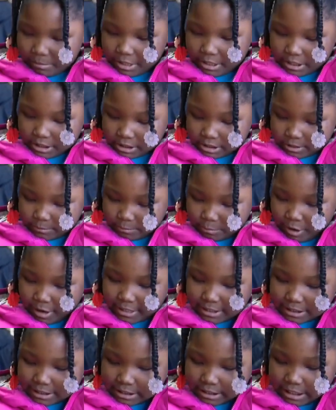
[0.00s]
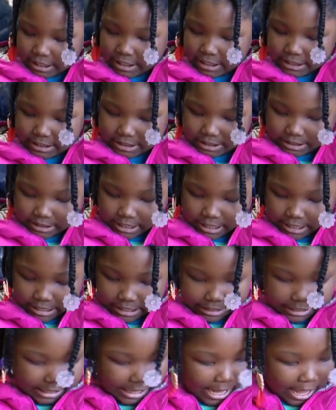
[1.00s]
makes bracelets
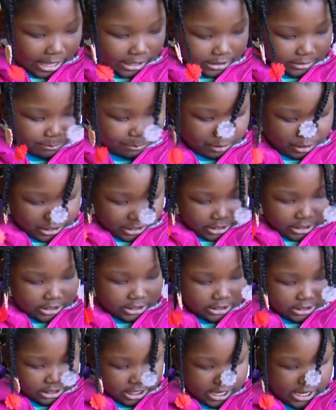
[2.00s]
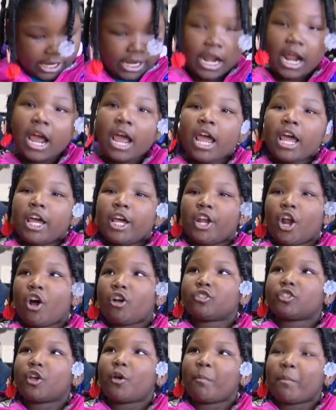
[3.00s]
and it has beads and it
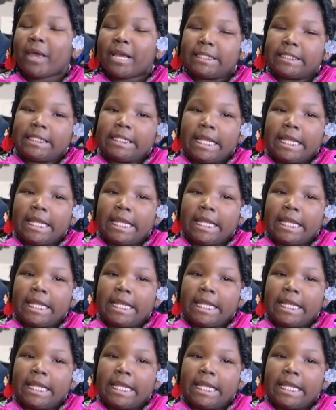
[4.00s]
also makes